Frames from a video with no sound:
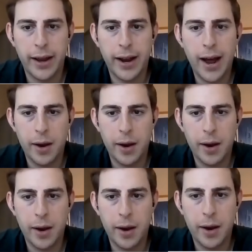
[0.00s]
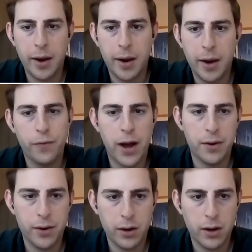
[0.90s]
and I am the
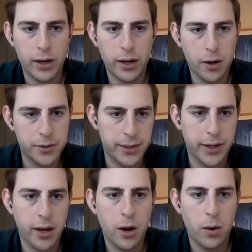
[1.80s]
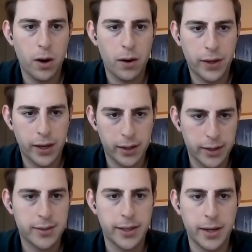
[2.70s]
co-founder and co-CEO of
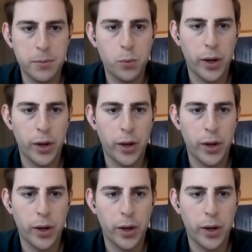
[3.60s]
HelixSleep.